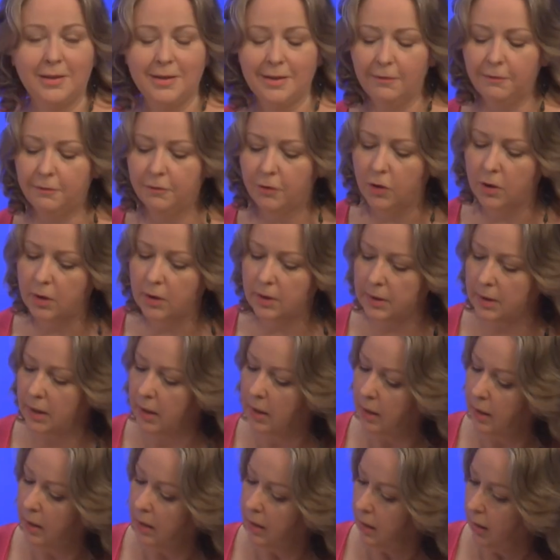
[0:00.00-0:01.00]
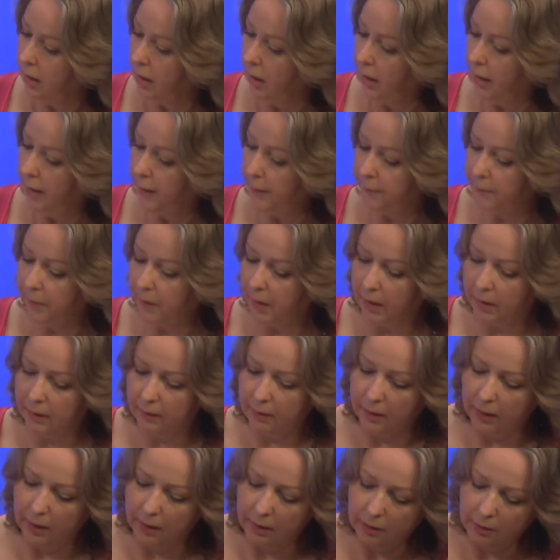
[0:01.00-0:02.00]
different, um, at
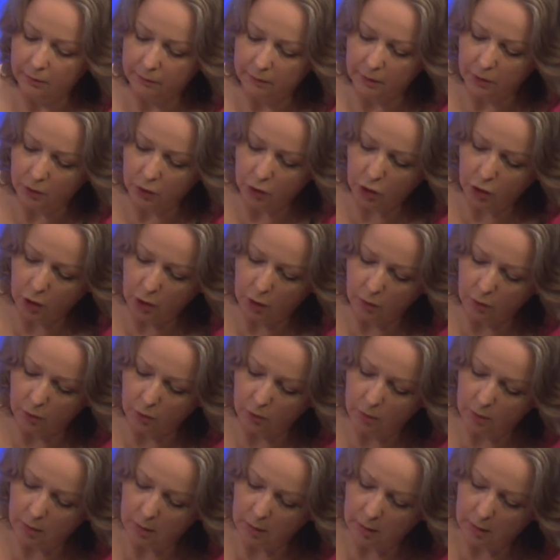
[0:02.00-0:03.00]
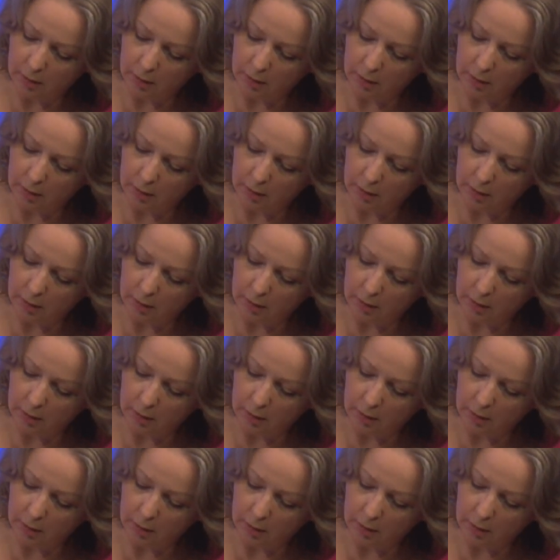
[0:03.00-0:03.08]
the end of the show,